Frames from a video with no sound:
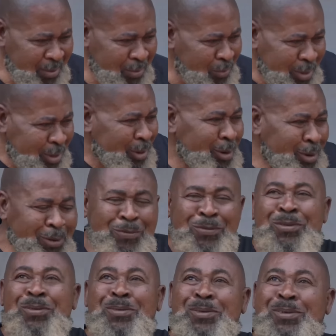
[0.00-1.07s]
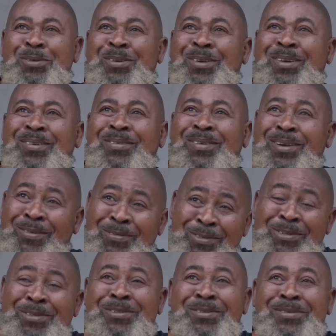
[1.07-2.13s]
we all love you. We love
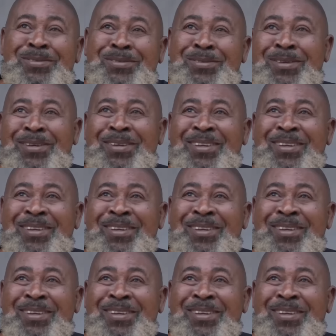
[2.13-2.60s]
you too.